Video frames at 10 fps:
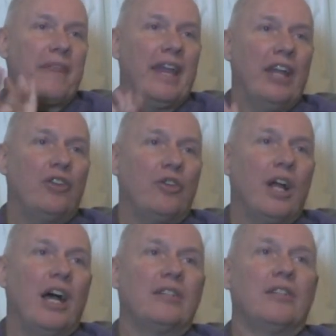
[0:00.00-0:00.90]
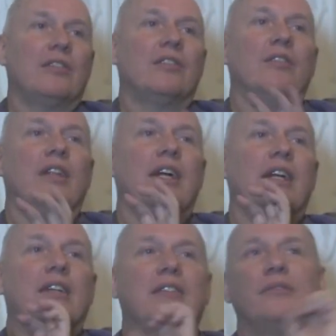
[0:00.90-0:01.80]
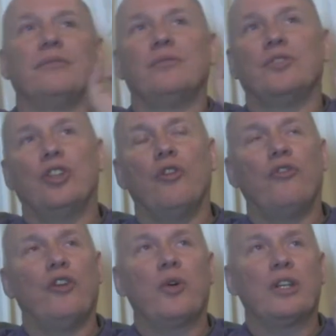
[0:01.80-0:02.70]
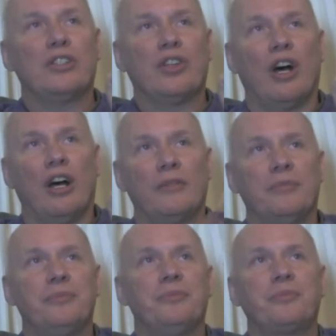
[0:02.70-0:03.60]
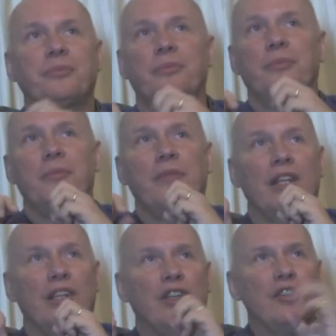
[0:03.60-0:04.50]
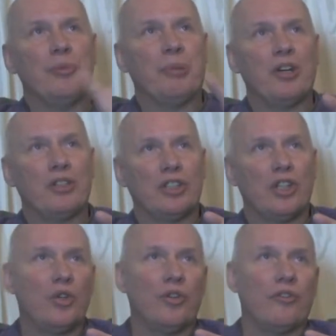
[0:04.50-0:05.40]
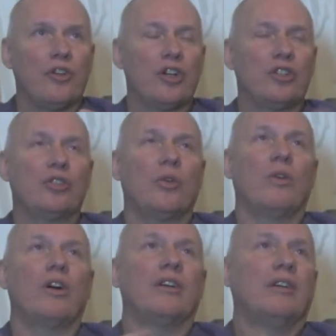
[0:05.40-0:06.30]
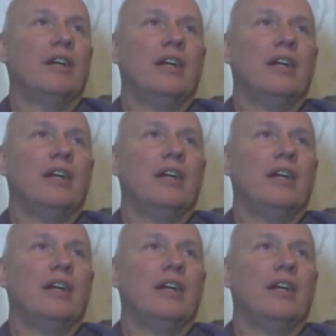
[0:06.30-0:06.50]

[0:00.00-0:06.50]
and you're not like so focused on the disappearance of the universe or